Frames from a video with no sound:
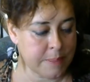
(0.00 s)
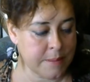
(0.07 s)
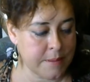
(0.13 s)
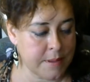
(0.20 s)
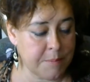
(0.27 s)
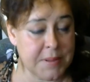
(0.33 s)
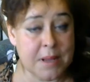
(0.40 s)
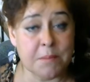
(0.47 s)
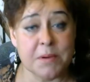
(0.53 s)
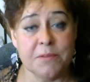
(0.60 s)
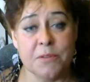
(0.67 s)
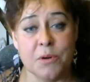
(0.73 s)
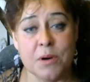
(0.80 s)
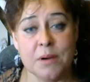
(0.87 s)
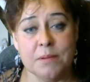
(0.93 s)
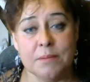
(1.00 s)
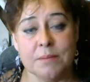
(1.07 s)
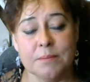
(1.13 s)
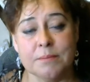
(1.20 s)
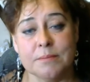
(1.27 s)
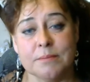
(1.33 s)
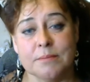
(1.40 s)
Tip number 4,
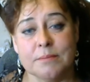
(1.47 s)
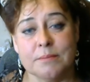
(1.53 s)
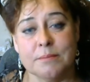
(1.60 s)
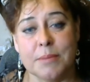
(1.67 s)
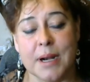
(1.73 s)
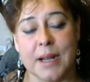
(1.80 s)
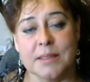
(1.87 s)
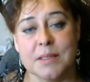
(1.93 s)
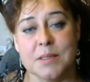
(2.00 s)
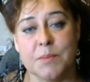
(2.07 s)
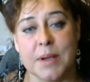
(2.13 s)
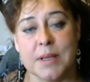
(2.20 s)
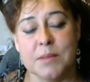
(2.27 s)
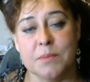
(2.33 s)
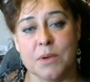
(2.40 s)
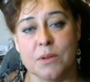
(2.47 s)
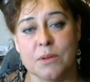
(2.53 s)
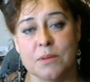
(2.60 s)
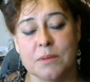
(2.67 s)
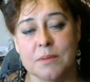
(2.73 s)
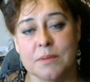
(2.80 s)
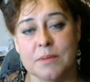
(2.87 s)
practice by small
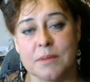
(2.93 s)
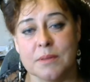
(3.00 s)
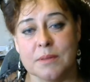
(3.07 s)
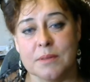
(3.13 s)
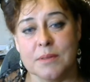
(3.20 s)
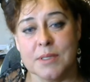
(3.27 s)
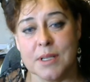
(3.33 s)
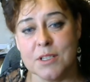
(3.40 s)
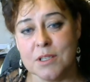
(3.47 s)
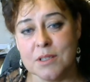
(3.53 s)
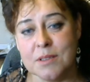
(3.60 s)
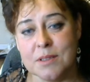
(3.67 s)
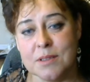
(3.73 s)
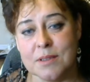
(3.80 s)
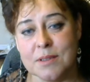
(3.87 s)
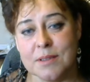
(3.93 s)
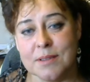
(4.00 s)
sections.